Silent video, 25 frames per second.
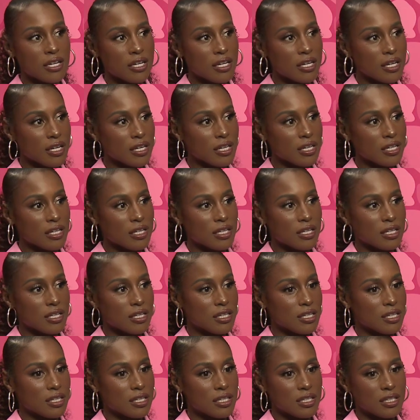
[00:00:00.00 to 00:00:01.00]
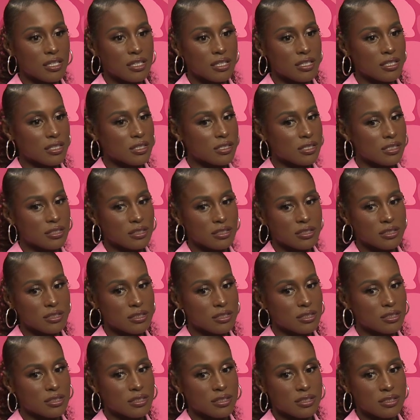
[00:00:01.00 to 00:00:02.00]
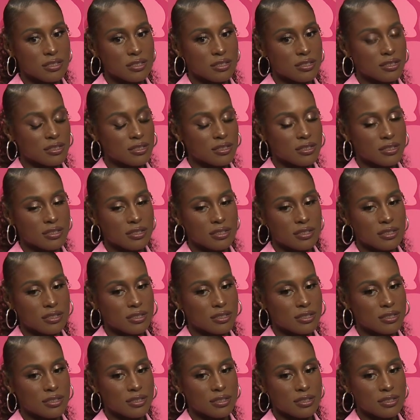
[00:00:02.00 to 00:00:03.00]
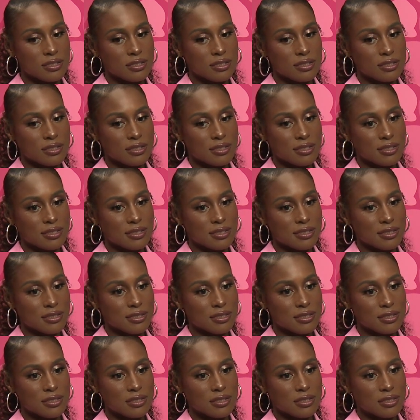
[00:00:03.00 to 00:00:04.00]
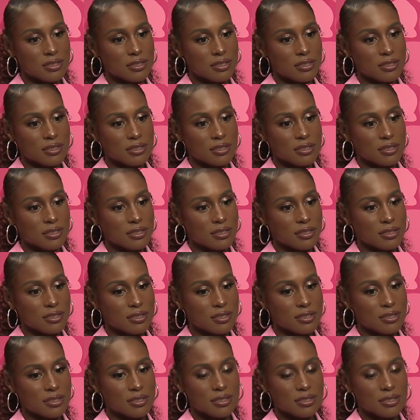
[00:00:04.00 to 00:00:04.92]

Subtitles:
[no speech]